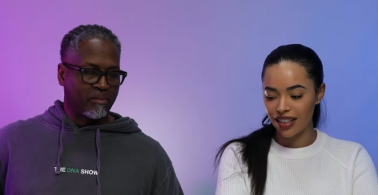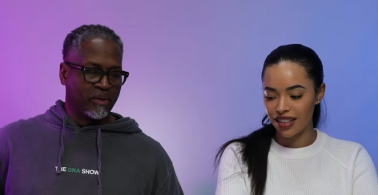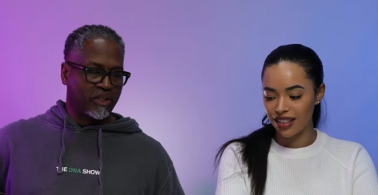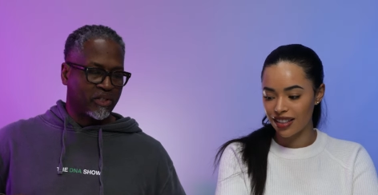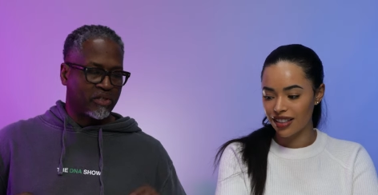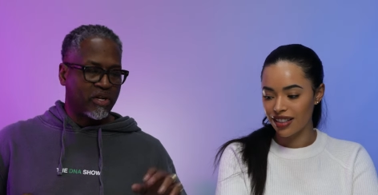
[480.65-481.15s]
Speaker 1: Yeah. We
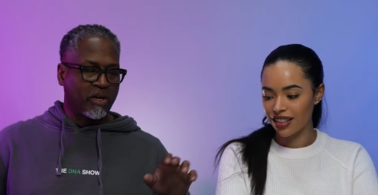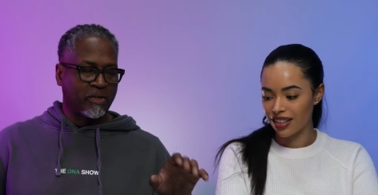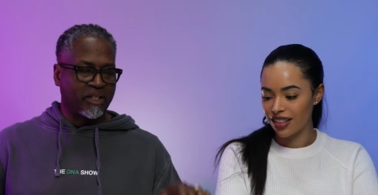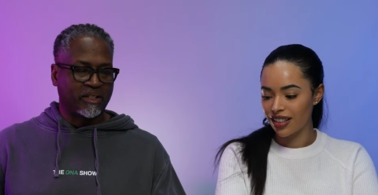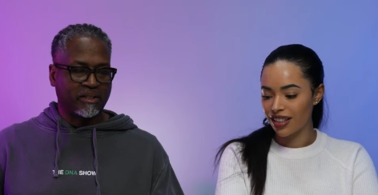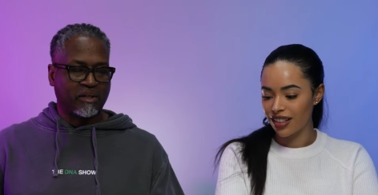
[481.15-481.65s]
just know
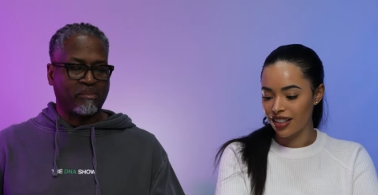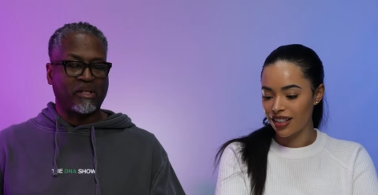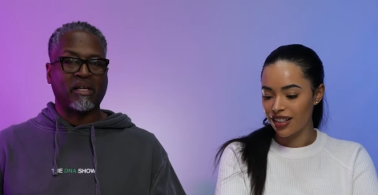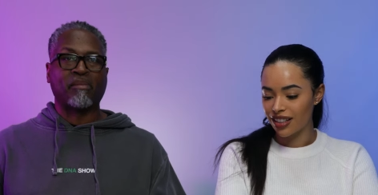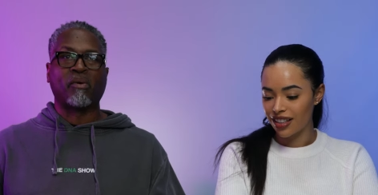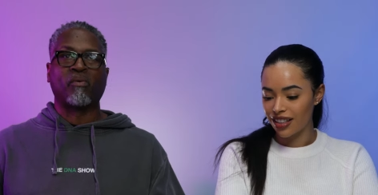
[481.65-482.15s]
this is gonna be
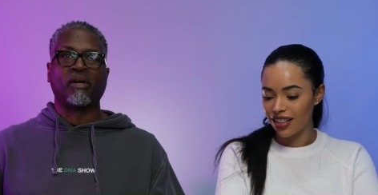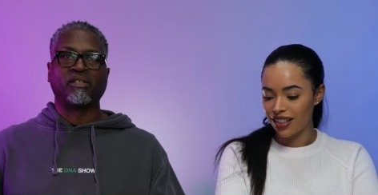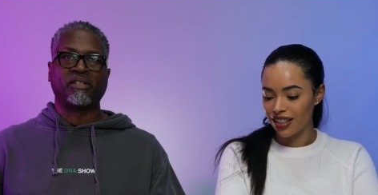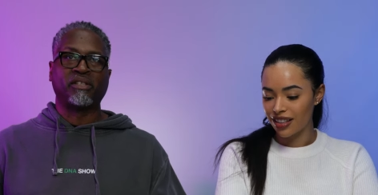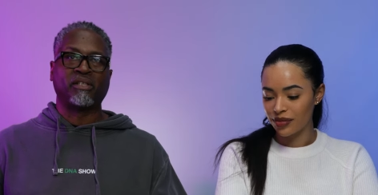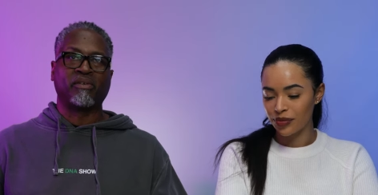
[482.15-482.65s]
number one.
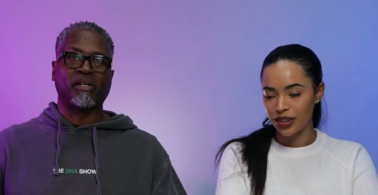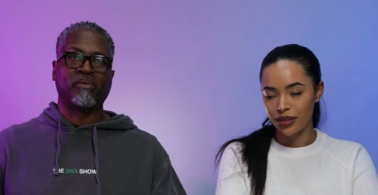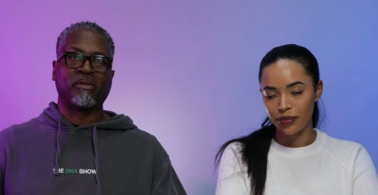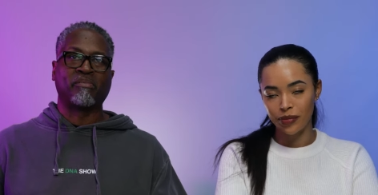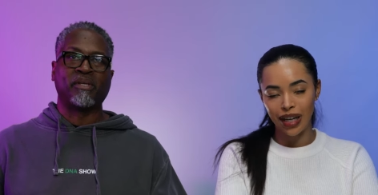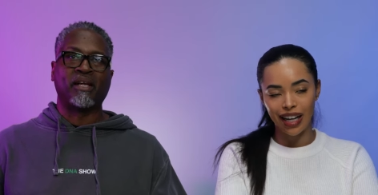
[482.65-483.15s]
She agreed
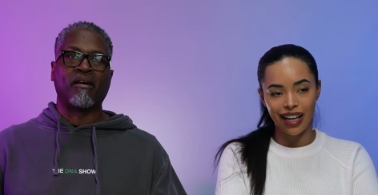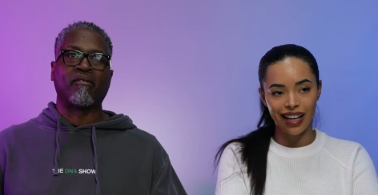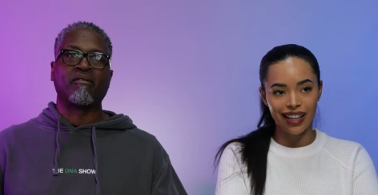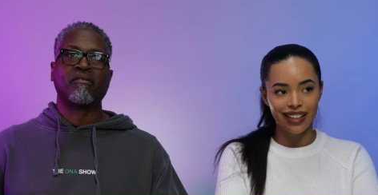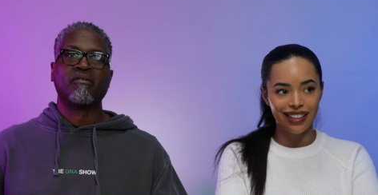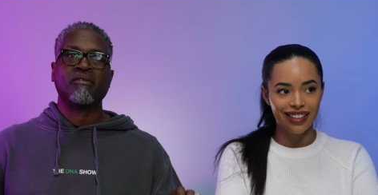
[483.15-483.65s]
with Bye.
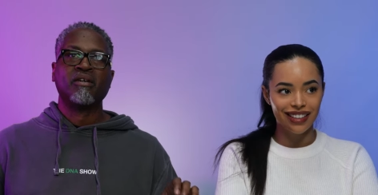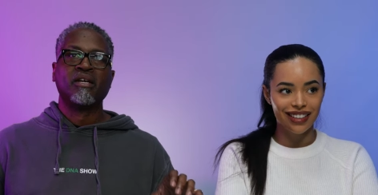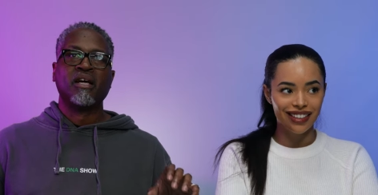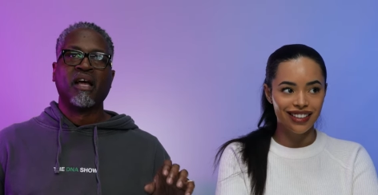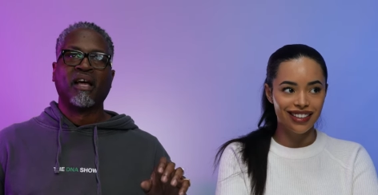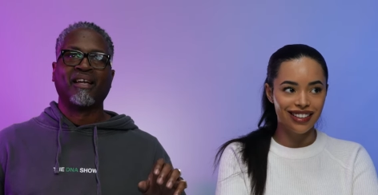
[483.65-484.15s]
me now.
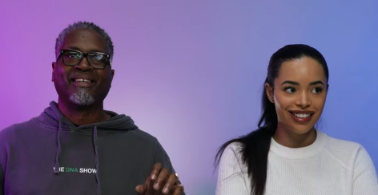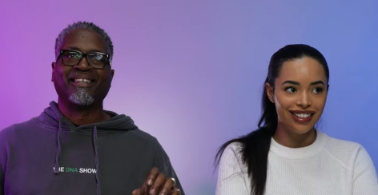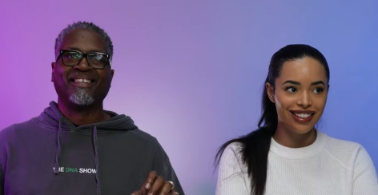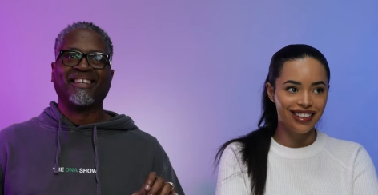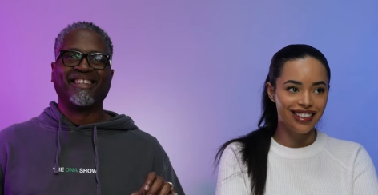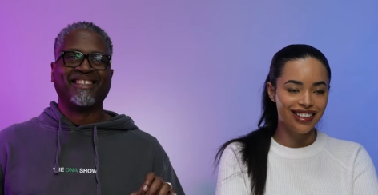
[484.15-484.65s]
It,
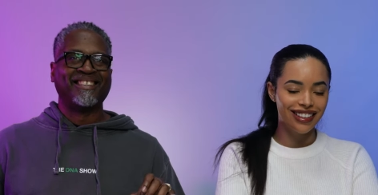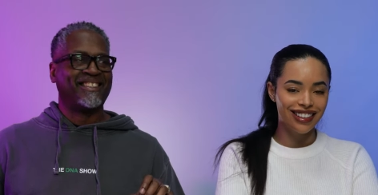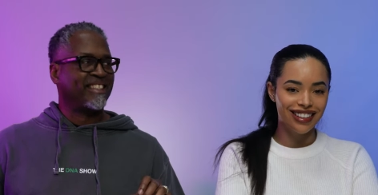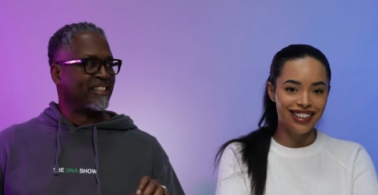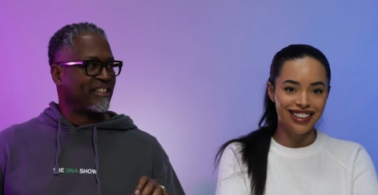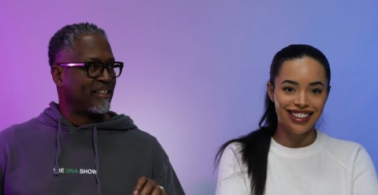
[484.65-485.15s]
she
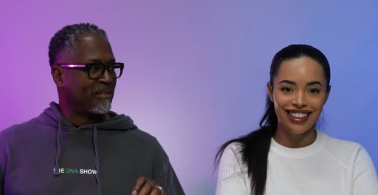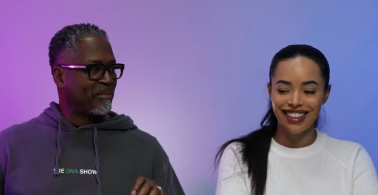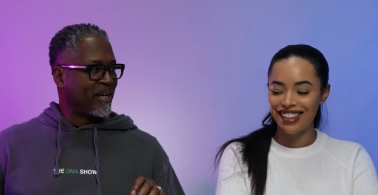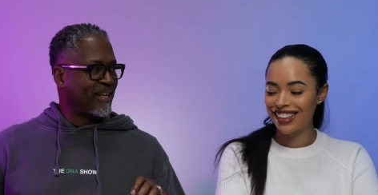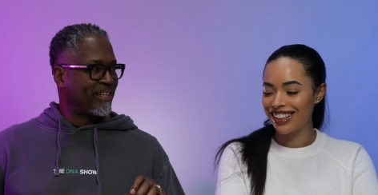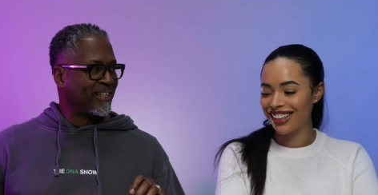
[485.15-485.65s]
didn't change her
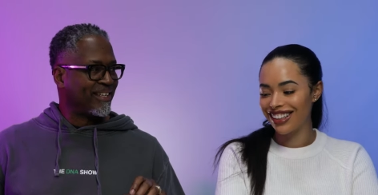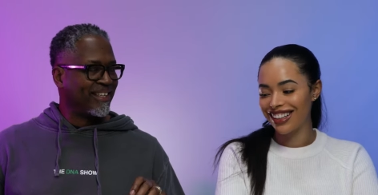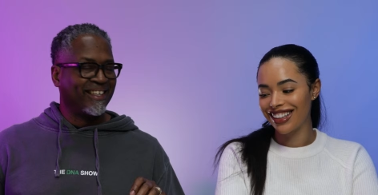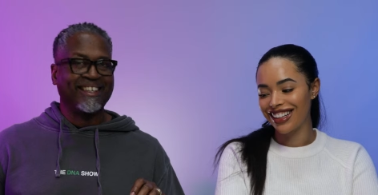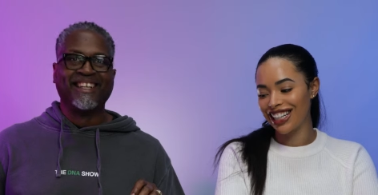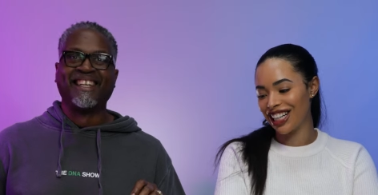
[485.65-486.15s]
way?
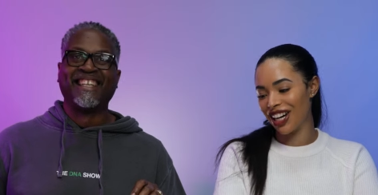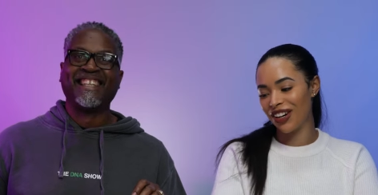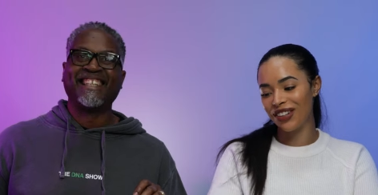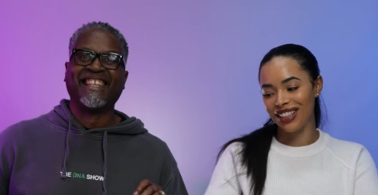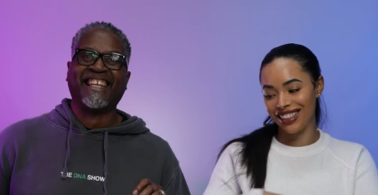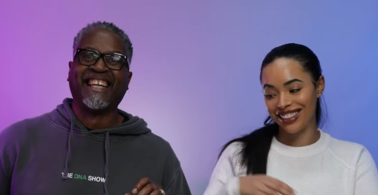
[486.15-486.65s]

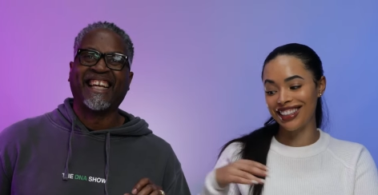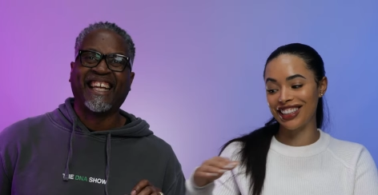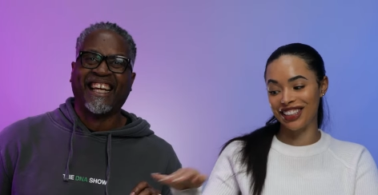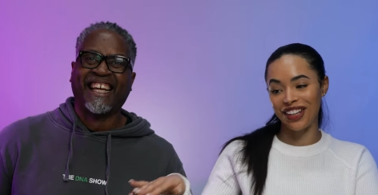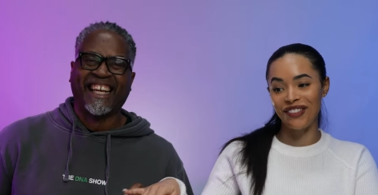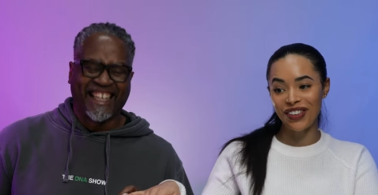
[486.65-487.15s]
Speaker 2: No, this is
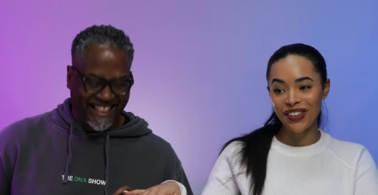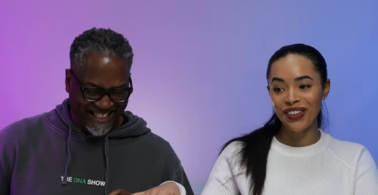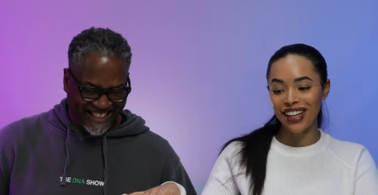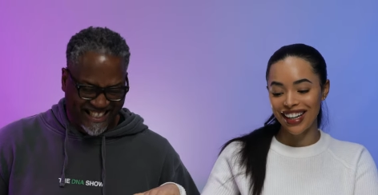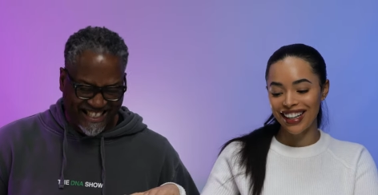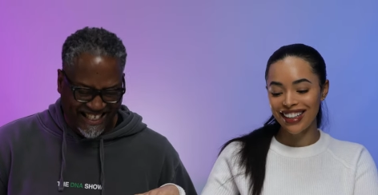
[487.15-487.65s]
number
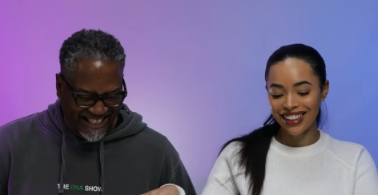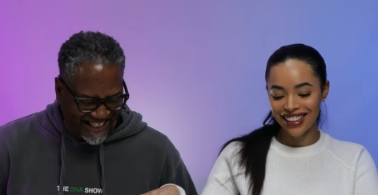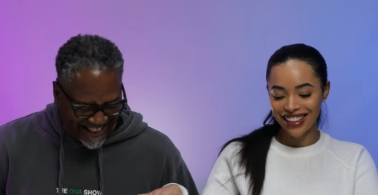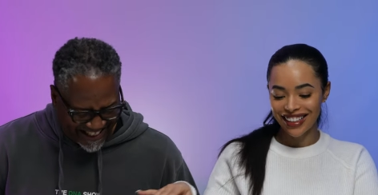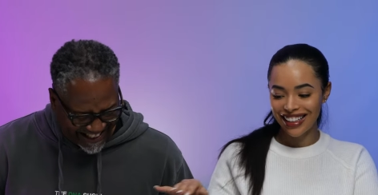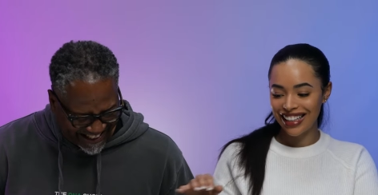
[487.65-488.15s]
one.
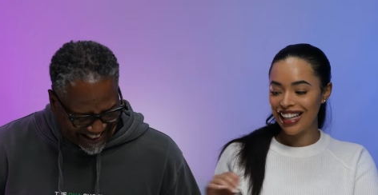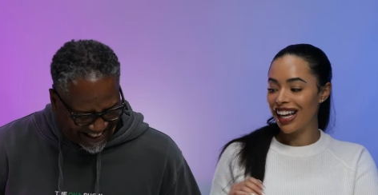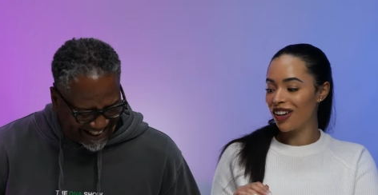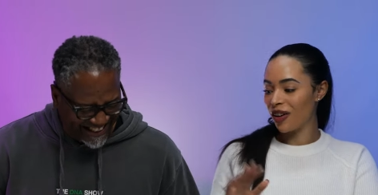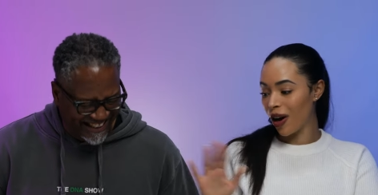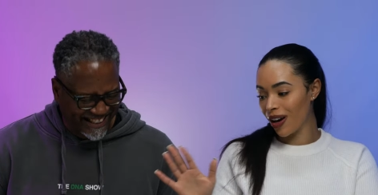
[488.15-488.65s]

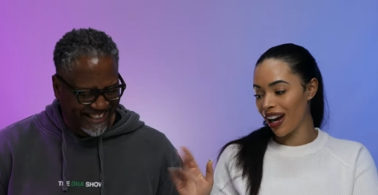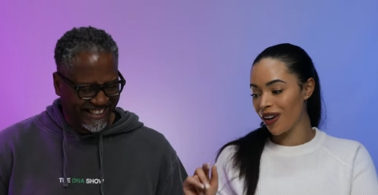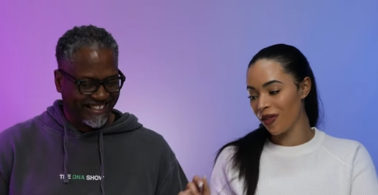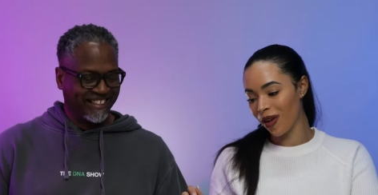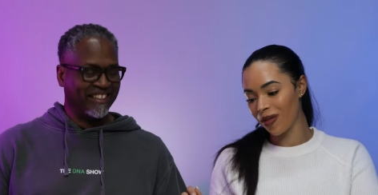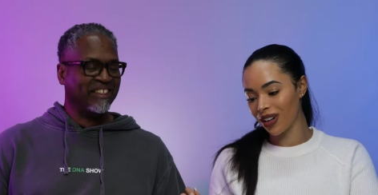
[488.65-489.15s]
Okay,
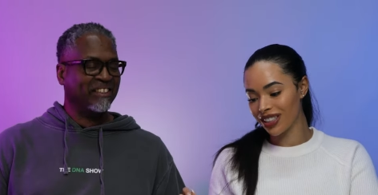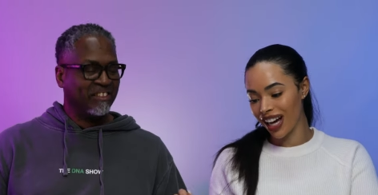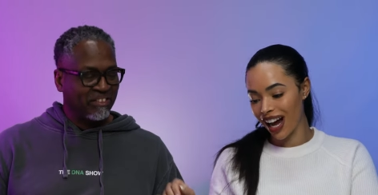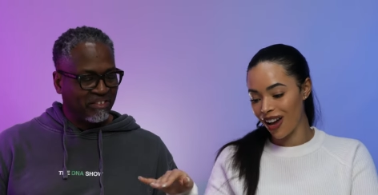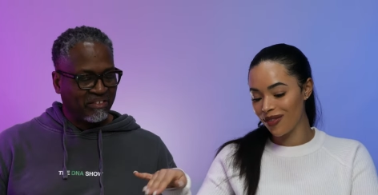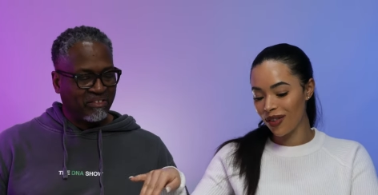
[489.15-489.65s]
one more
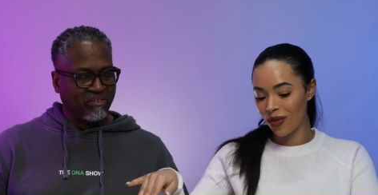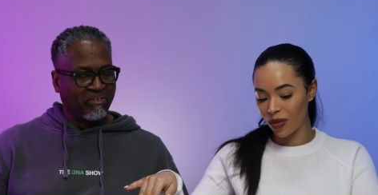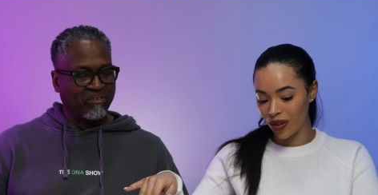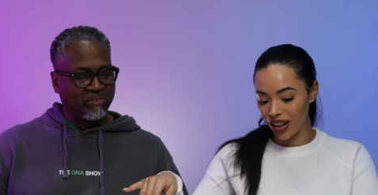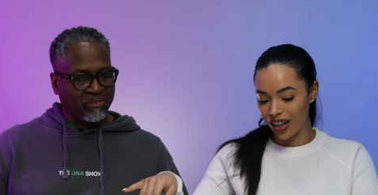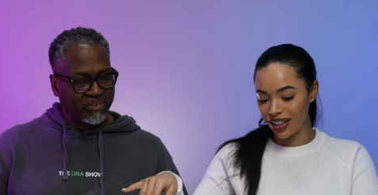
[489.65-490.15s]
time.
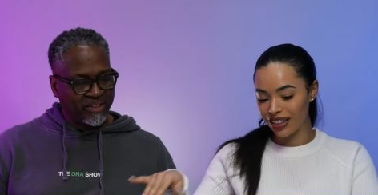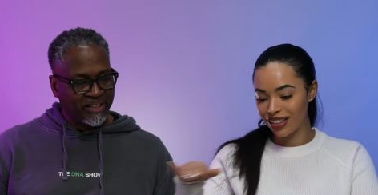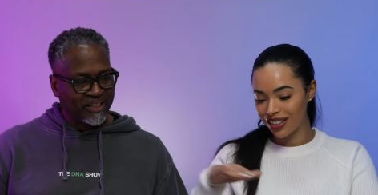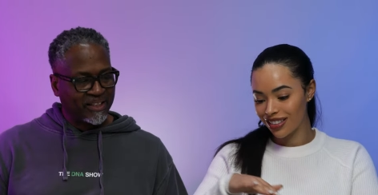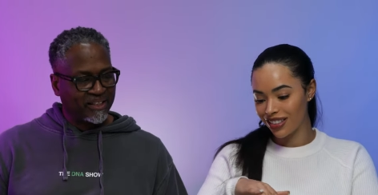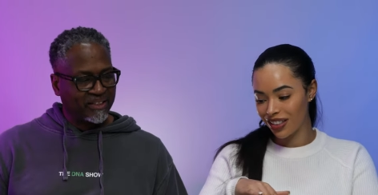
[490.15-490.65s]
One,
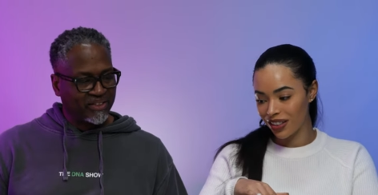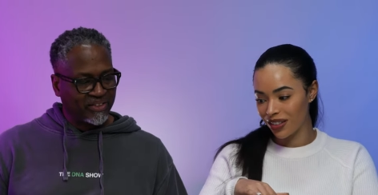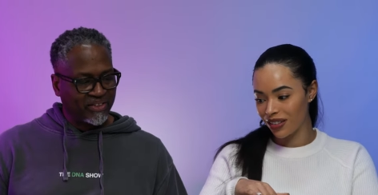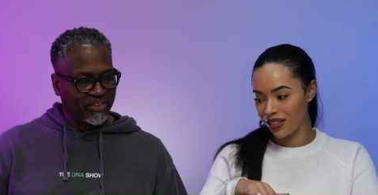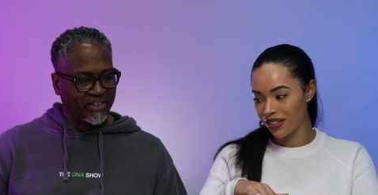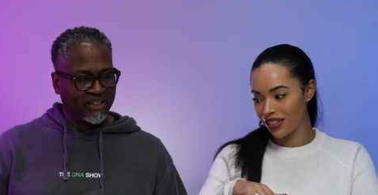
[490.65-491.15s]

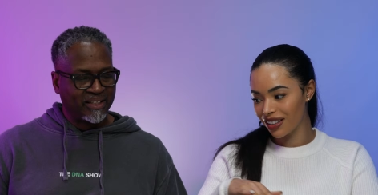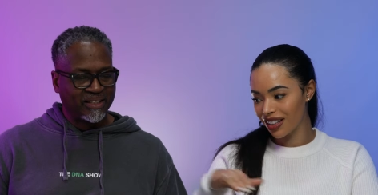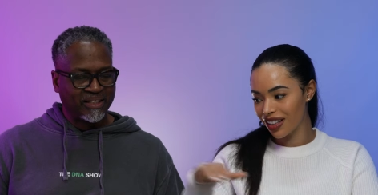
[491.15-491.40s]
two,